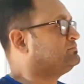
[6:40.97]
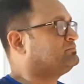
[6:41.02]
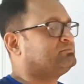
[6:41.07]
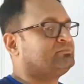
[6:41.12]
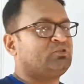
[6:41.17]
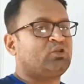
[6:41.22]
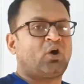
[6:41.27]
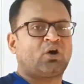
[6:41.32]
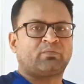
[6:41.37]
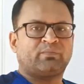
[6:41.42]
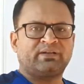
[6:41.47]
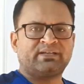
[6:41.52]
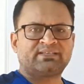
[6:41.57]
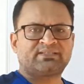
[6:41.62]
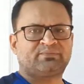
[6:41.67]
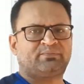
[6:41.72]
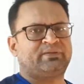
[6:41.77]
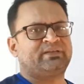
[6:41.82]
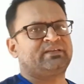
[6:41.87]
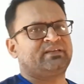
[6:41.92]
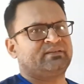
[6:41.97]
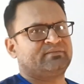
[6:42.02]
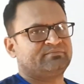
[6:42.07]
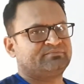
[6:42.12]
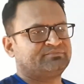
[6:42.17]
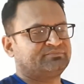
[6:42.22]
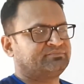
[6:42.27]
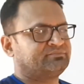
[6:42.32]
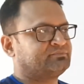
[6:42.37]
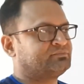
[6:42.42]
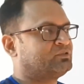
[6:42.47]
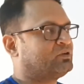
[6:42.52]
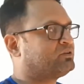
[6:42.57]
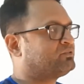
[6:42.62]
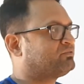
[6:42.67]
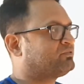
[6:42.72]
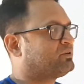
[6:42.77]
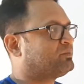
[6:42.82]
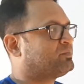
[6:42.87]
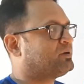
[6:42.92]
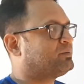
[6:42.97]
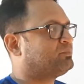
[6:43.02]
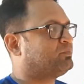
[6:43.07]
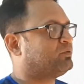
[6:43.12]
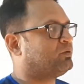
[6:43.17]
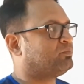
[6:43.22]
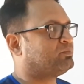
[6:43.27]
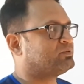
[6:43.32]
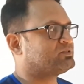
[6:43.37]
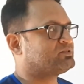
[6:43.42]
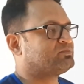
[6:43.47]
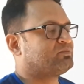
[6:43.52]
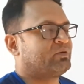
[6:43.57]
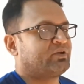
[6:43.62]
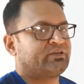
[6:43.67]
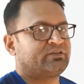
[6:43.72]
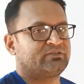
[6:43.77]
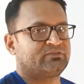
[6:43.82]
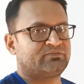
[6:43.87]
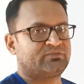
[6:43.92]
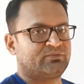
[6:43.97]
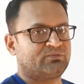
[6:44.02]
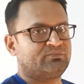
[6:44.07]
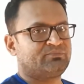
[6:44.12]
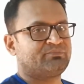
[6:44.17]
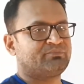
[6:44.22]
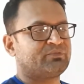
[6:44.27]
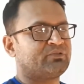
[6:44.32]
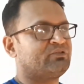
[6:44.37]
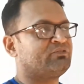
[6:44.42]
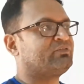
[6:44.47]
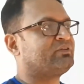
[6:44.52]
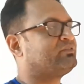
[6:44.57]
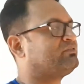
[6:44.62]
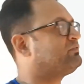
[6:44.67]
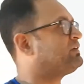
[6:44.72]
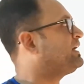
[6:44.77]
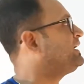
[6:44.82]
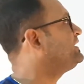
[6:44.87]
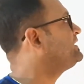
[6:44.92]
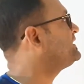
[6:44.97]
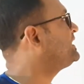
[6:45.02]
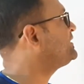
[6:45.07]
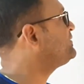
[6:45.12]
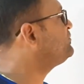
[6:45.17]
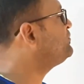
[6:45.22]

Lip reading: normally speaking, not from a Popper's point of view, you will find that